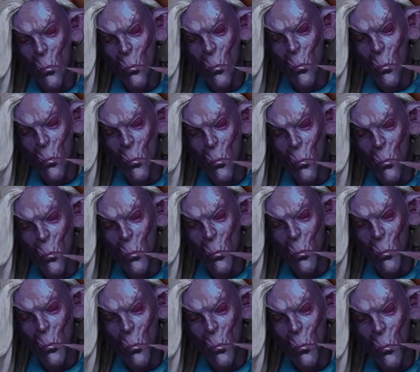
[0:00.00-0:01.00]
This sort
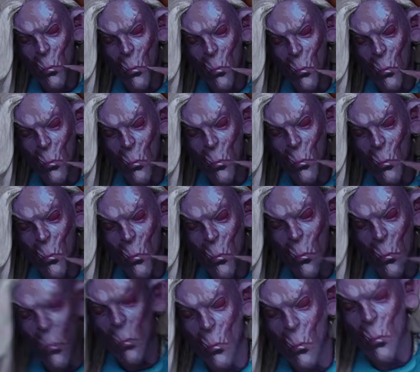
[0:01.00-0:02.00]
of
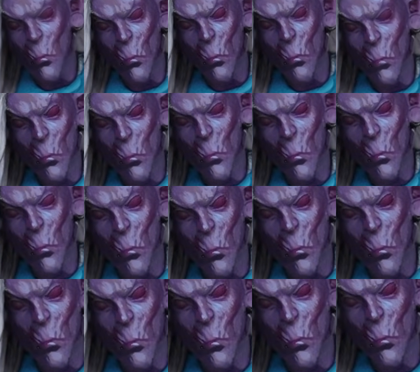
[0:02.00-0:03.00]
shape here, we can
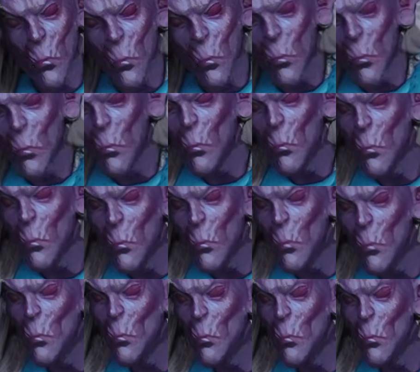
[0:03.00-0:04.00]
draw a
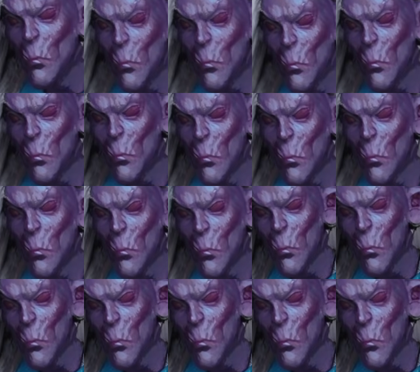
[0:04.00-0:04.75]
bit of the